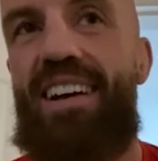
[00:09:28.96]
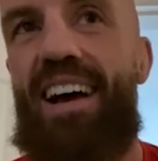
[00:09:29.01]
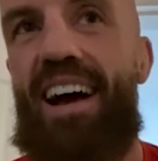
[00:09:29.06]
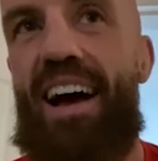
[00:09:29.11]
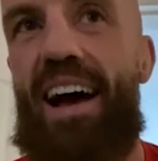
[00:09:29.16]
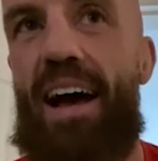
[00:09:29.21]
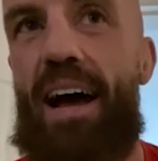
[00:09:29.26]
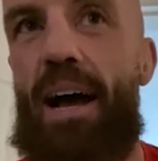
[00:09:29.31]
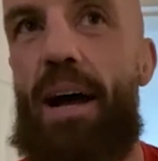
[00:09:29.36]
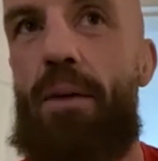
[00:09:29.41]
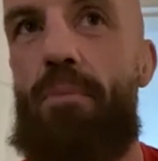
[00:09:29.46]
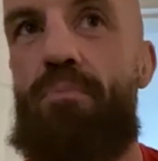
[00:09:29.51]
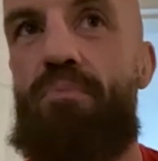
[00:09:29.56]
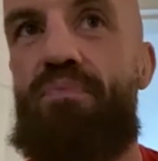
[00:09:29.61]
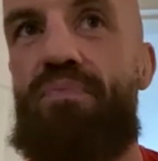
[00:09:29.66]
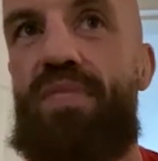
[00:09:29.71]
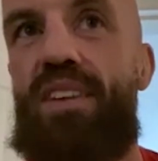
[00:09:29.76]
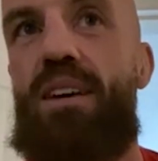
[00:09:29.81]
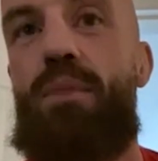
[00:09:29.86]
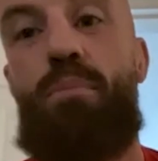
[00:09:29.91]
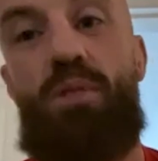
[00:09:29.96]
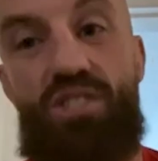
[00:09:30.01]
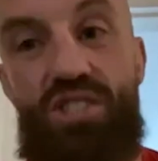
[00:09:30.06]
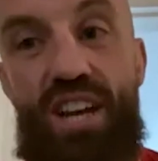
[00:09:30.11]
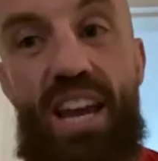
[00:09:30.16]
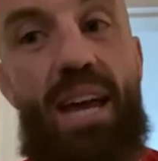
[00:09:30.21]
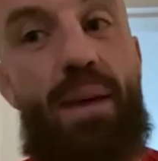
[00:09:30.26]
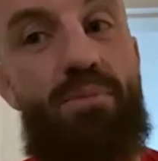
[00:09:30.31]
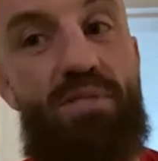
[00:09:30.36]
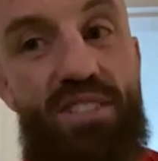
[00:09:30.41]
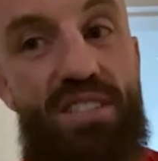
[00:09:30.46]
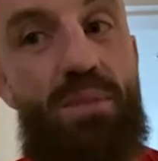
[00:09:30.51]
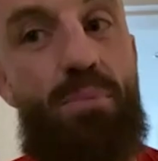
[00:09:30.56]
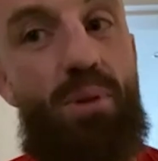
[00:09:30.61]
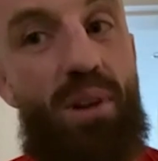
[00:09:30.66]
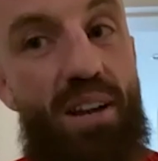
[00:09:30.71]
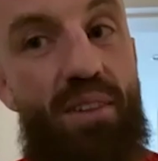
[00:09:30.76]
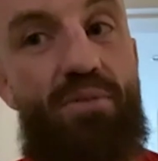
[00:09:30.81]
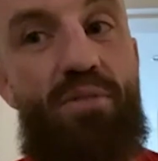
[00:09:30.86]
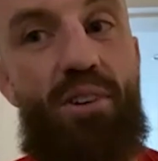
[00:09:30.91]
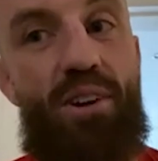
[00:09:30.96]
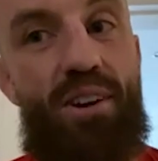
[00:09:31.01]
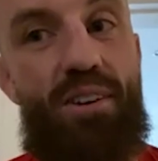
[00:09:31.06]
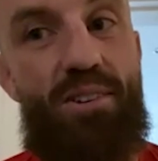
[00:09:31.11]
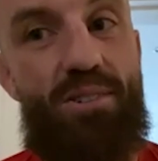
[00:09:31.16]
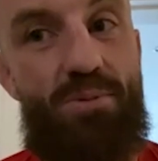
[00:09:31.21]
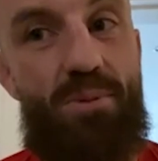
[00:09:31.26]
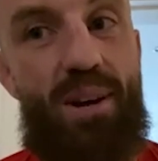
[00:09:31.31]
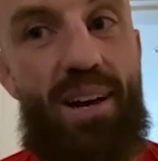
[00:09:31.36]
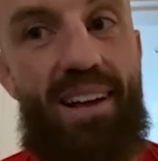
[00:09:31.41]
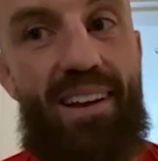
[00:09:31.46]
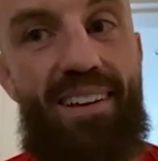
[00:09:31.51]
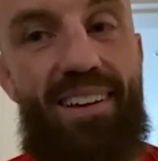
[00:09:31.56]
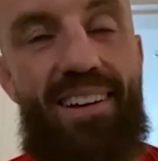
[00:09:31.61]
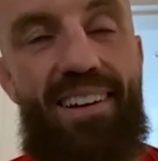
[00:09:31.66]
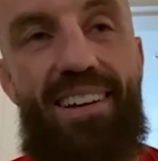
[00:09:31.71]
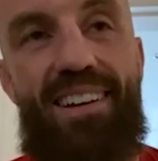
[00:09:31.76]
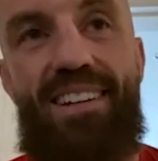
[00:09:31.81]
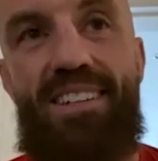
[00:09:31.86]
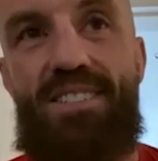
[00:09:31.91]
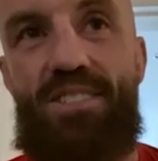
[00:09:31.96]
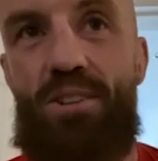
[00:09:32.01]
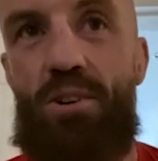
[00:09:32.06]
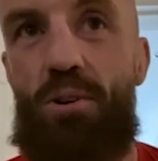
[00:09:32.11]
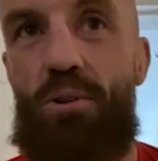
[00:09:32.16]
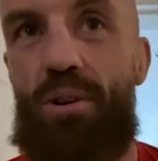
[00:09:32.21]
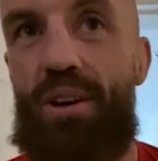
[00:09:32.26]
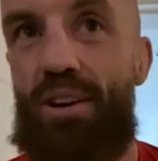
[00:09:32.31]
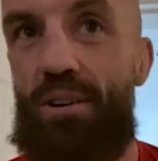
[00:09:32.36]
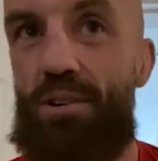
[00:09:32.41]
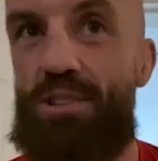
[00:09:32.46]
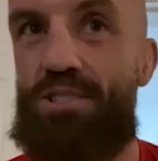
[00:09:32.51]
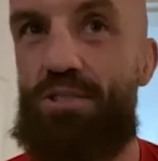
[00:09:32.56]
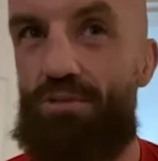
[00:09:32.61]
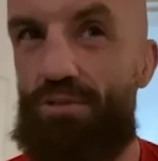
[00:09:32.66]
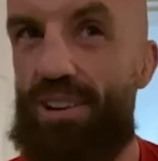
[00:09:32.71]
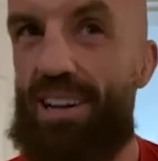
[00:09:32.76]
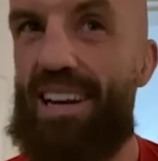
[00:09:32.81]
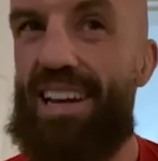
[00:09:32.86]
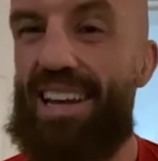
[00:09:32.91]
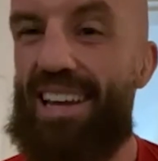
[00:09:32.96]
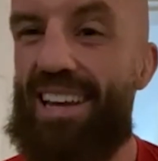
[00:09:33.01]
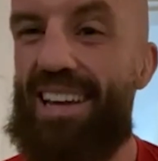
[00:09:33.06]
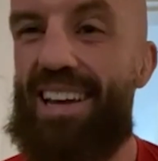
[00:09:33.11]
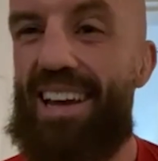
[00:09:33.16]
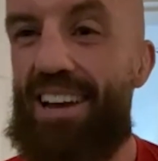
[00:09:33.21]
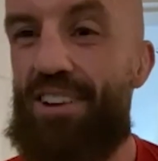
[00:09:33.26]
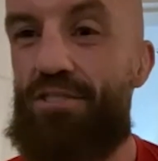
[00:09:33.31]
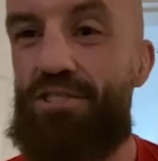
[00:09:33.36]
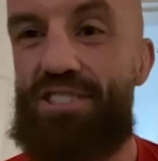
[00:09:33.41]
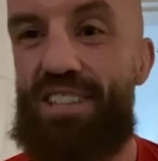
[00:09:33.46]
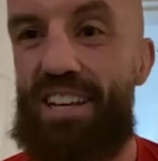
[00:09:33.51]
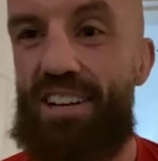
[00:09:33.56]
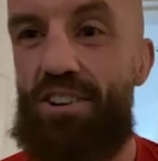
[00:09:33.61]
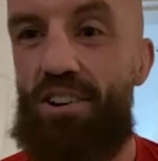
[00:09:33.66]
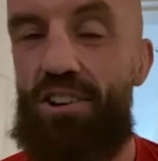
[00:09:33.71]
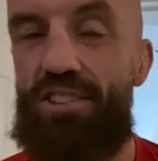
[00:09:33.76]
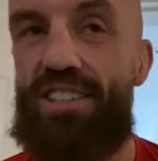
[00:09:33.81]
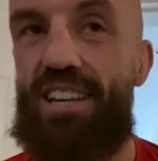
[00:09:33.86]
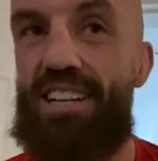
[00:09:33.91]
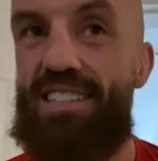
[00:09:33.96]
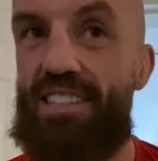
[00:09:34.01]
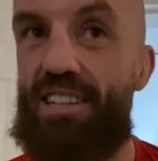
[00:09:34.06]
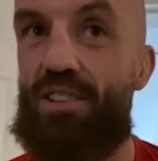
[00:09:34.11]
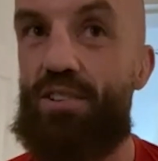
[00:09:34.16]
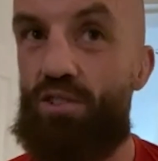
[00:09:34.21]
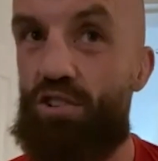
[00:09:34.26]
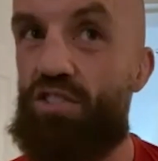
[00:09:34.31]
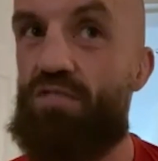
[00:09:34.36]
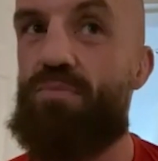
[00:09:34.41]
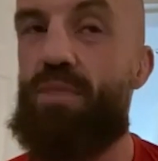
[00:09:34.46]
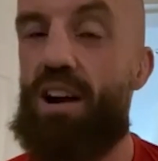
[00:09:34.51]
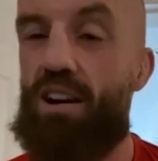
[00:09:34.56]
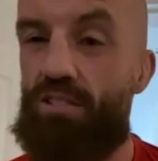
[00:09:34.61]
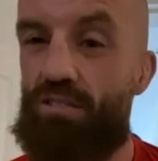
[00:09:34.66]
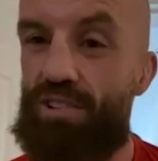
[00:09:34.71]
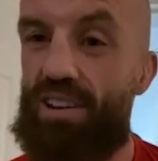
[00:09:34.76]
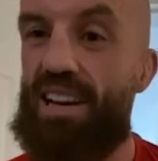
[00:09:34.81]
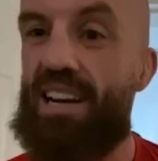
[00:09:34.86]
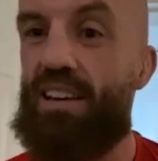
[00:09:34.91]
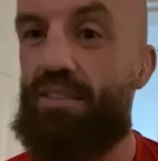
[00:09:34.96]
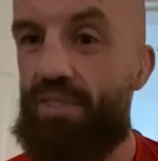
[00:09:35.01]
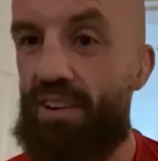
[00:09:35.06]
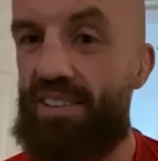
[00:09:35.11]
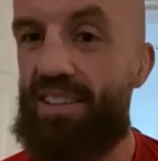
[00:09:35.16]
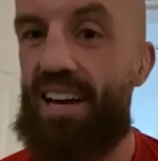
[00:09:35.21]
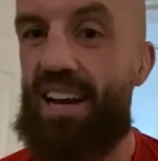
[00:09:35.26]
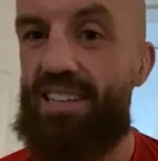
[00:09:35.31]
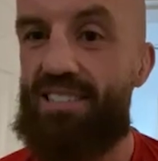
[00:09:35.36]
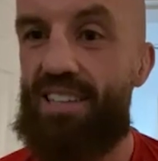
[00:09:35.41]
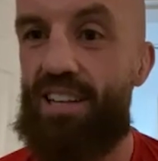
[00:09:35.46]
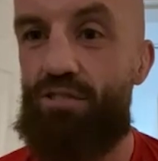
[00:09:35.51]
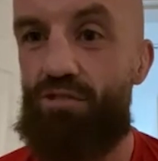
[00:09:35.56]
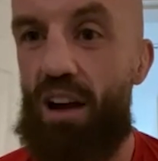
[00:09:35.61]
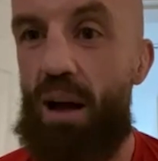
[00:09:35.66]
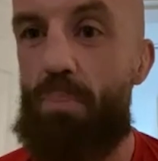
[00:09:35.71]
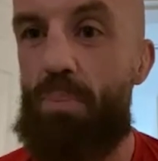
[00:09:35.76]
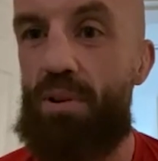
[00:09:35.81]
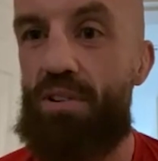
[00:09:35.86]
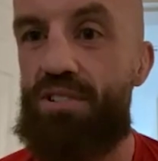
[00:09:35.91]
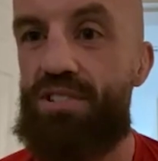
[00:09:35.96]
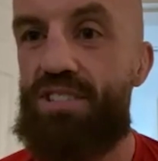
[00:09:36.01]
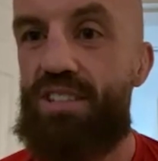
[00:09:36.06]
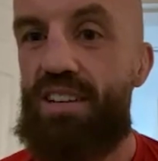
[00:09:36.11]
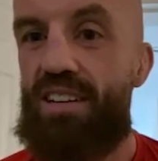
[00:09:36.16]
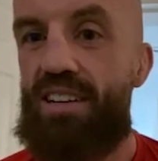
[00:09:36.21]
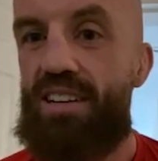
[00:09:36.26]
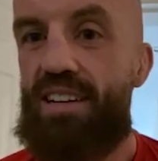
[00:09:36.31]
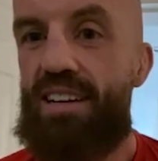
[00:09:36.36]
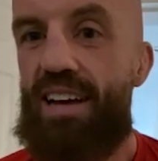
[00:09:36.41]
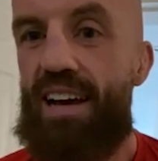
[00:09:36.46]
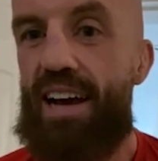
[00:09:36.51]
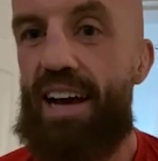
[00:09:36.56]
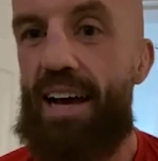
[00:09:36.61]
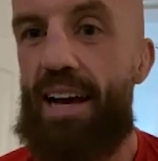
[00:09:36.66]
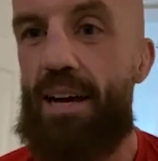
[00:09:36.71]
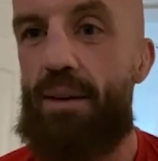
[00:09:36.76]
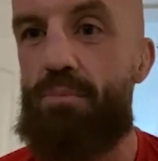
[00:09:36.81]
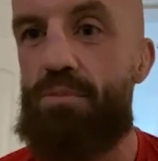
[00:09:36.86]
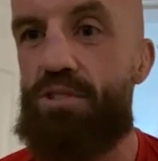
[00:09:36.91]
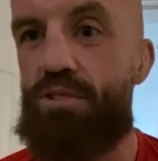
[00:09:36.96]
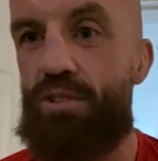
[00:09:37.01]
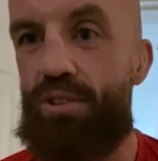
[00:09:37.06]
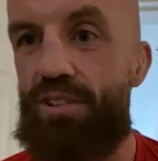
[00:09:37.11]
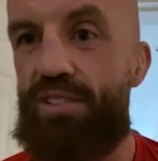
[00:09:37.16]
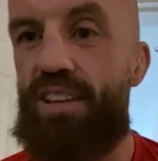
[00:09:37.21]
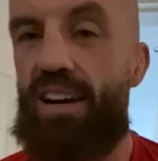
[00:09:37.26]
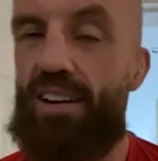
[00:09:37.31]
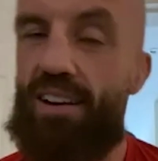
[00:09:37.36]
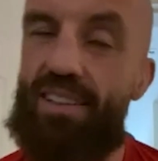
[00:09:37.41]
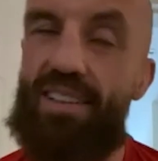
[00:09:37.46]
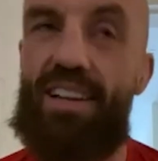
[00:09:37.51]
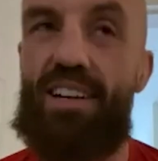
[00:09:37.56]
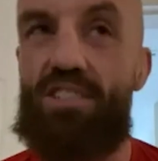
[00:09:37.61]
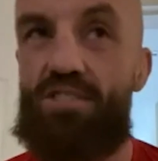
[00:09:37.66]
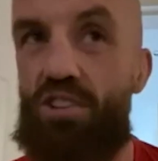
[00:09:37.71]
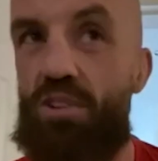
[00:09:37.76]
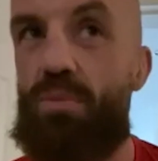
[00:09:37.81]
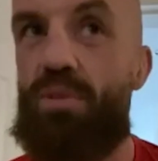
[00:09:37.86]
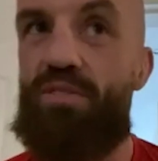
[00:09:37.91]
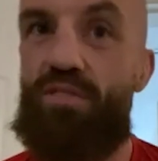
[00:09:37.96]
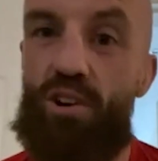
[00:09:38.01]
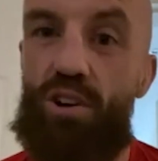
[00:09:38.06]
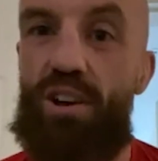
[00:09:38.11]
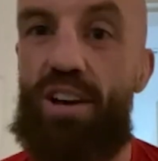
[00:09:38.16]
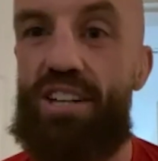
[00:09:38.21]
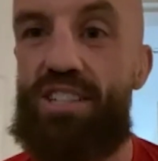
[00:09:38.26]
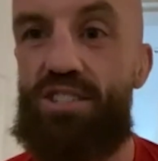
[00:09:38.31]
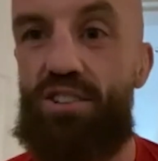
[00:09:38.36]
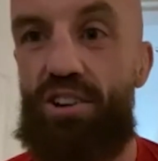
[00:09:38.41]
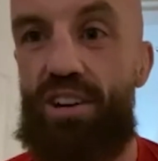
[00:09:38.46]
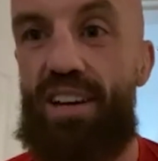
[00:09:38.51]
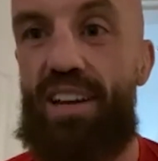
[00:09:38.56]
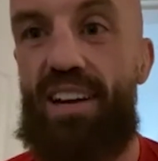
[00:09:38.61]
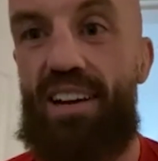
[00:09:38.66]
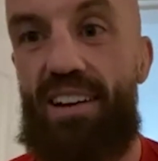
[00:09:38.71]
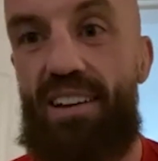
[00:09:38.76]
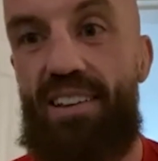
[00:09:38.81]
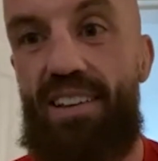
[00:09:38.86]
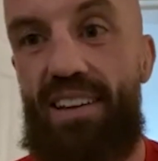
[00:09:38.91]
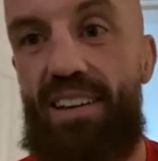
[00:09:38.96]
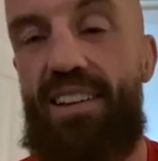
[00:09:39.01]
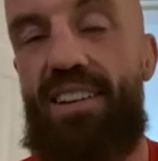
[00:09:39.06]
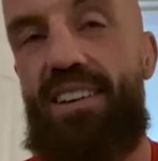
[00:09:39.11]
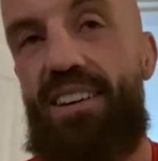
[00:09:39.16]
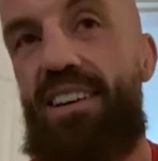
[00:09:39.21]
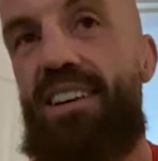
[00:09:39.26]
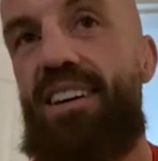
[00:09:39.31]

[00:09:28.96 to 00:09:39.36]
Um, but James is a brilliant fighter as well. So, you know, it's a really interesting contest. The two of them are really fantastic grapplers. Um, so I think it's going to be very exciting, and I think